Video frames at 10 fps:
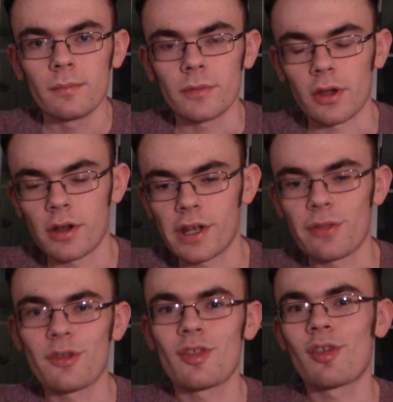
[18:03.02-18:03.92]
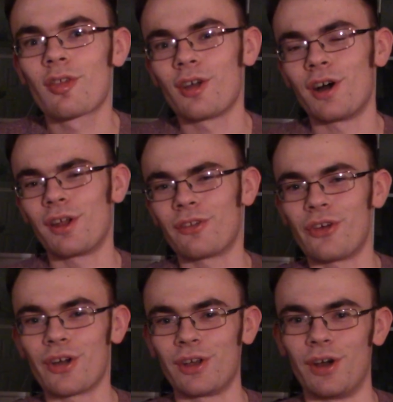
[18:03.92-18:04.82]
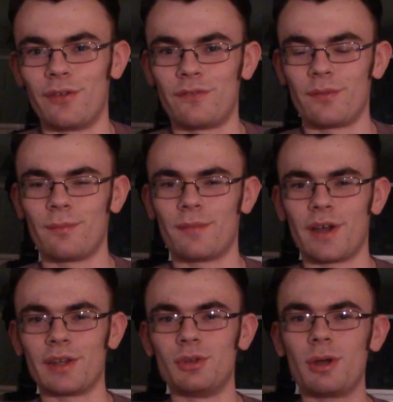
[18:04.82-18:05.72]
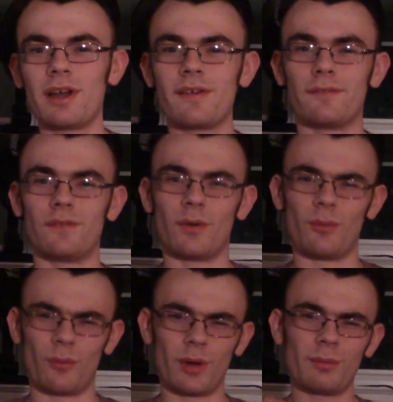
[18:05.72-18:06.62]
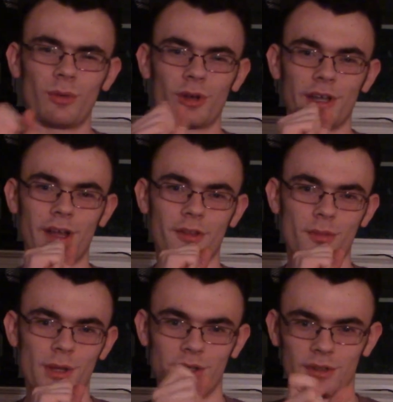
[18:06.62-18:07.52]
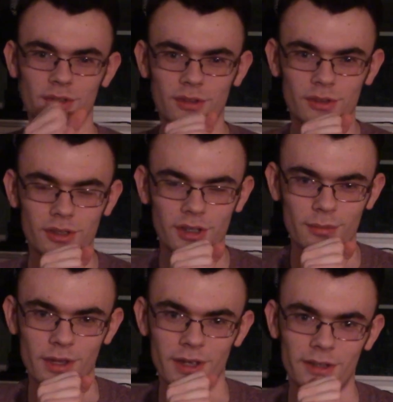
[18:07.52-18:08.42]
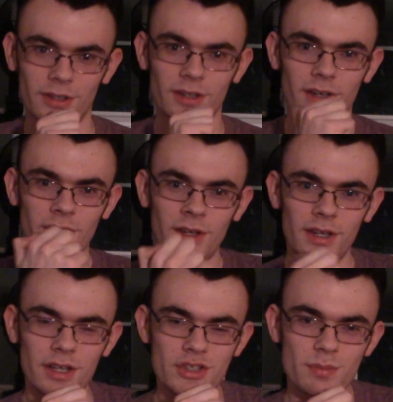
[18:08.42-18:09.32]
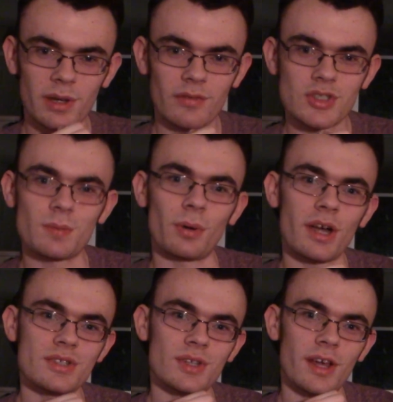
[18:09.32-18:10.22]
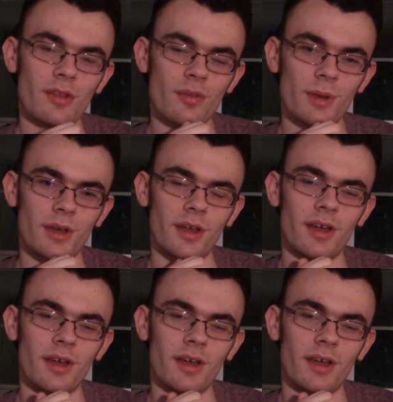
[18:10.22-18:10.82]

Alright, I think this has gone on long enough. I do have one more announcement to make. It's a bit of a surprise announcement.